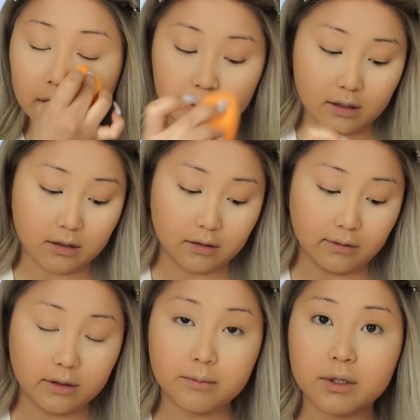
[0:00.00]
And a
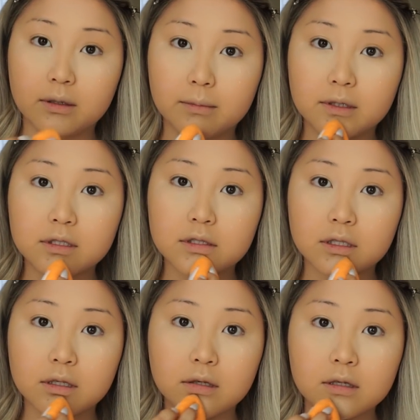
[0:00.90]
little bit on my
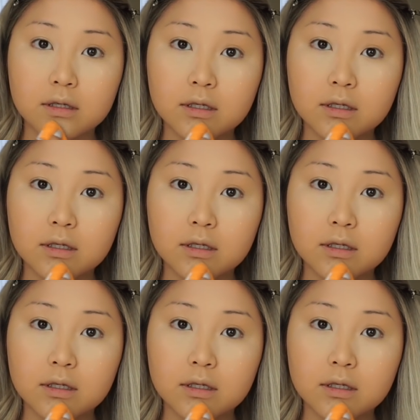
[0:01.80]
chin.